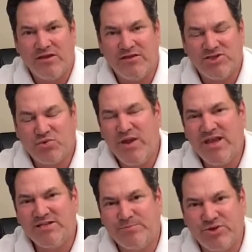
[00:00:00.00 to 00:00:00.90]
The swing
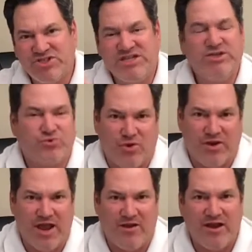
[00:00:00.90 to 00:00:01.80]
is procedural
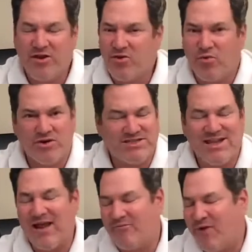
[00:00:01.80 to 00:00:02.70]
now. In other words, it's
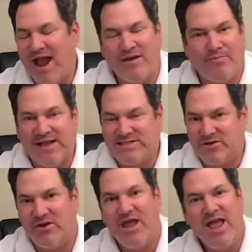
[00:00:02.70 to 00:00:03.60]
like riding a bicycle.